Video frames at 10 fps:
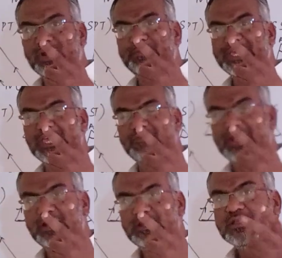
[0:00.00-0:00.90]
will be
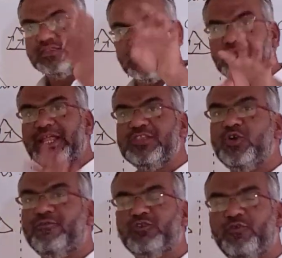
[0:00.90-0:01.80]
given. Third length
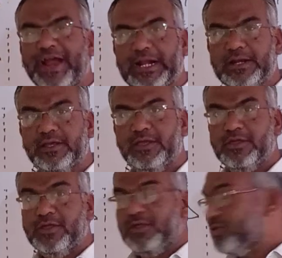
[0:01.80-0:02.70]
you have to find.
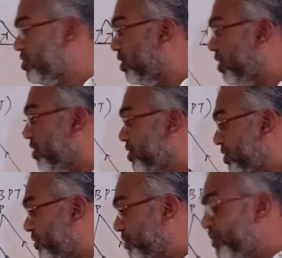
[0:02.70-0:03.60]

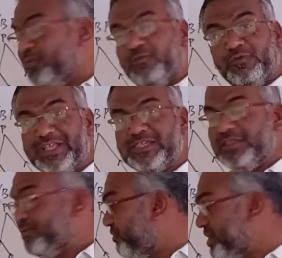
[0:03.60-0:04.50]
So,
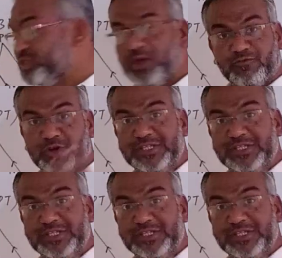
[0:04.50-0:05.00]
first you have to